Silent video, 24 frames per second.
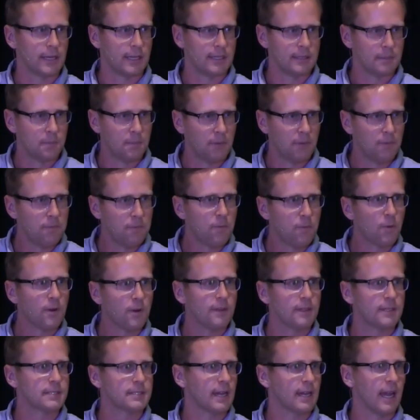And before
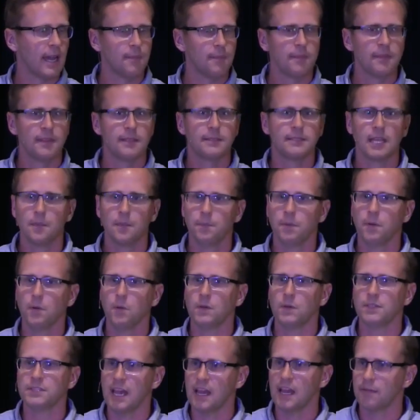this time, the temple
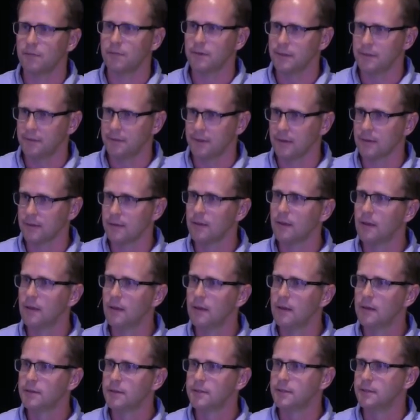was everything
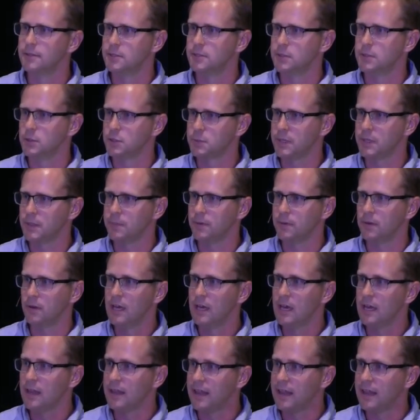to the Jewish people.